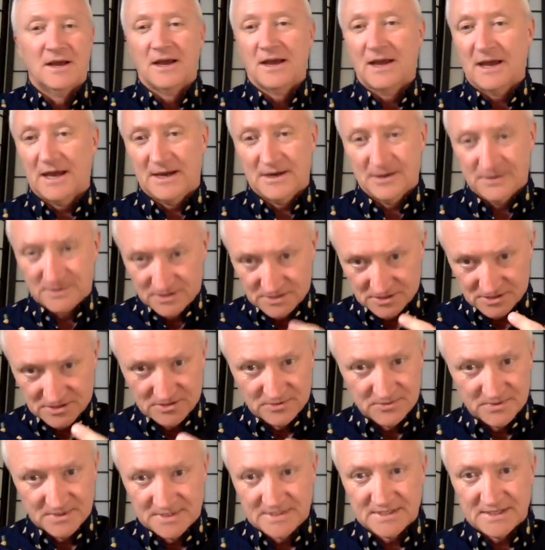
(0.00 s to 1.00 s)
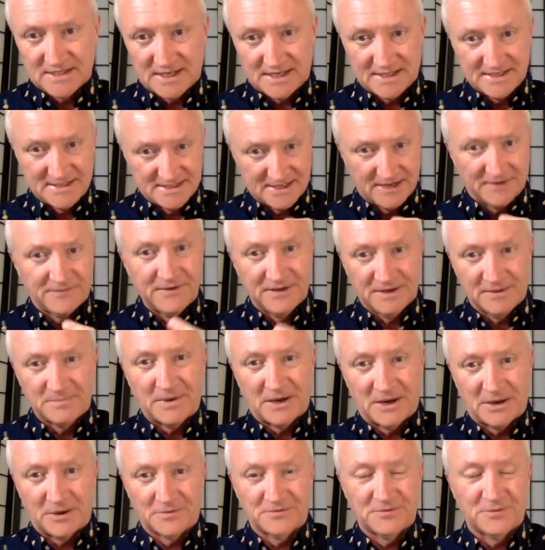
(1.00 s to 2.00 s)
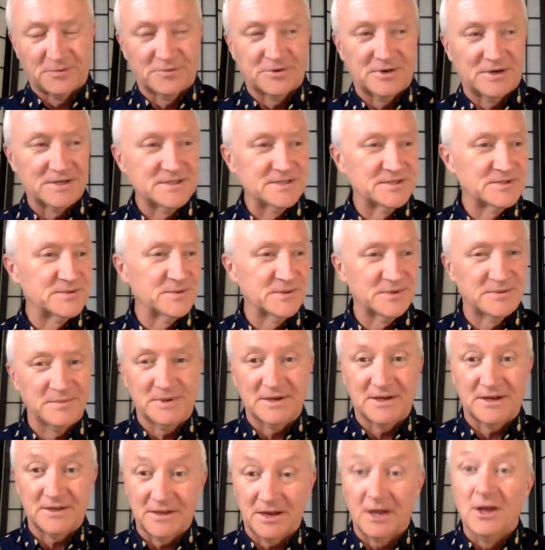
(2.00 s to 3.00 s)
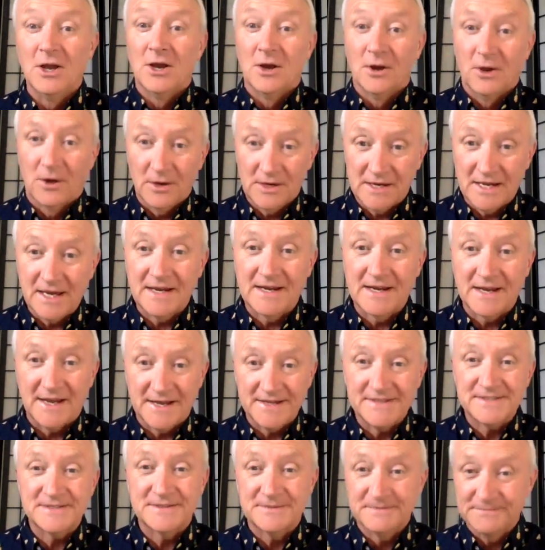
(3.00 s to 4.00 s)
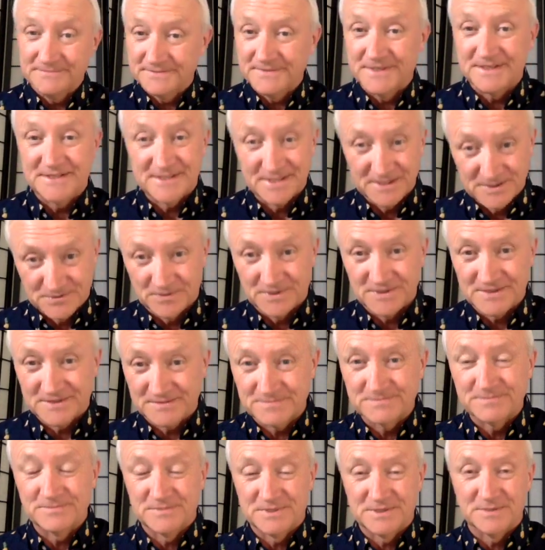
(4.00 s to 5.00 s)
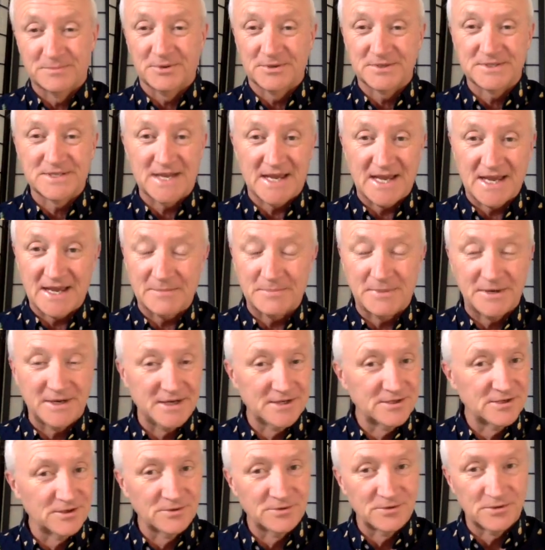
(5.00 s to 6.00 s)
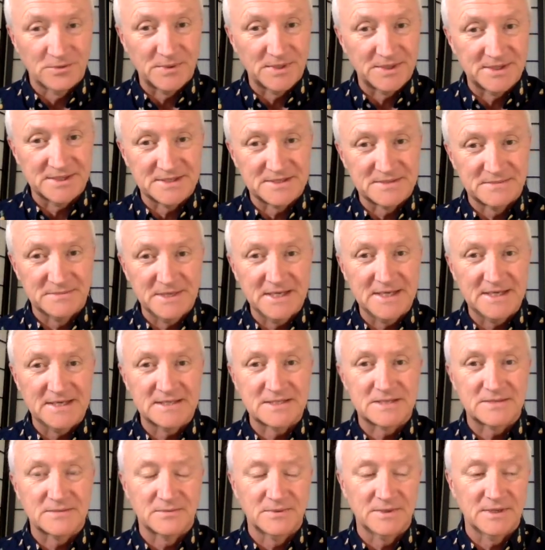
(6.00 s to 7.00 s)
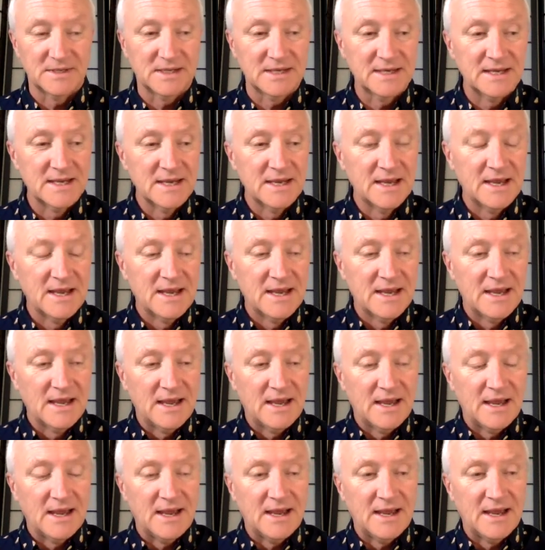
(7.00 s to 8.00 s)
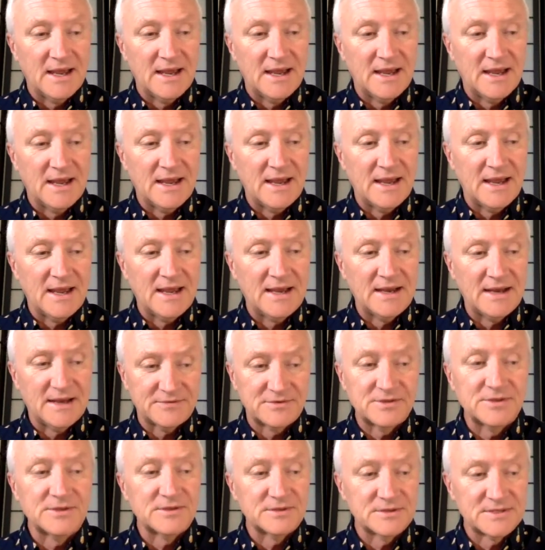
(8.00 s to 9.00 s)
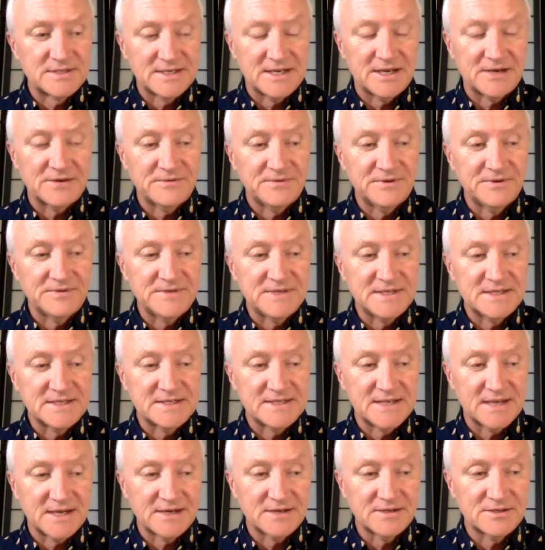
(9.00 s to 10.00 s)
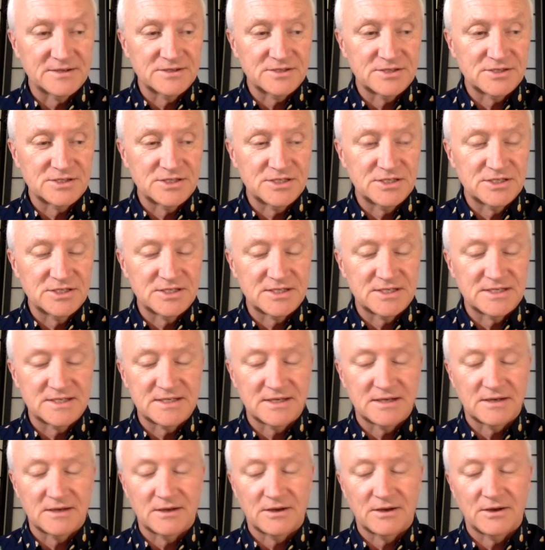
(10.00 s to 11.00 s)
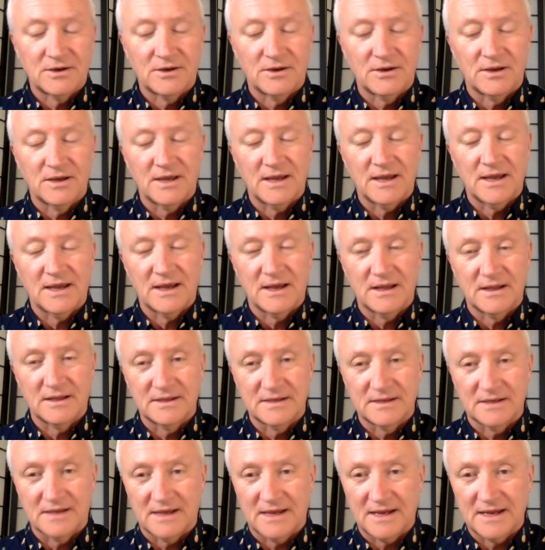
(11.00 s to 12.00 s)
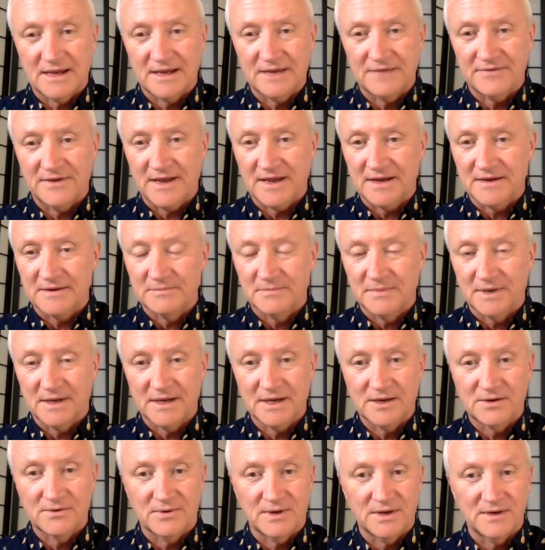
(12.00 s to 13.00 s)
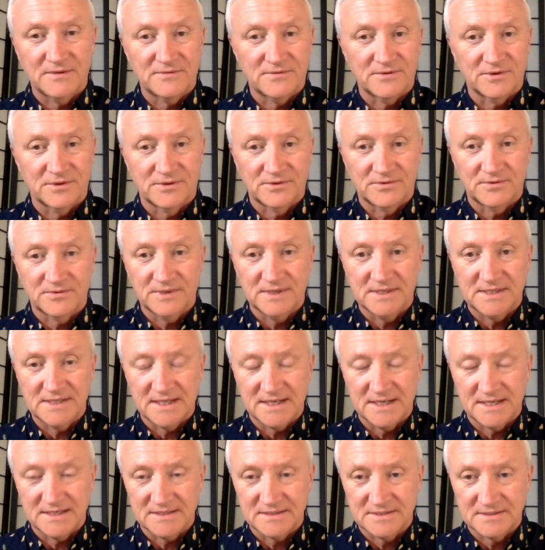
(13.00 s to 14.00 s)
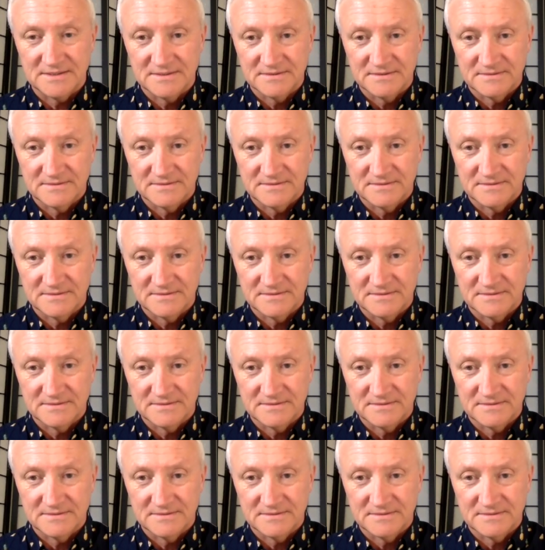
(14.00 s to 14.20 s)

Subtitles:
And there was a definitely powerful presence with me. And I thought, okay, guys, this is what's supposed to happen. I don't know what this means, really. And after those 10 or 15 seconds, she just said, oh, Alan, I have had a migraine for 3 days.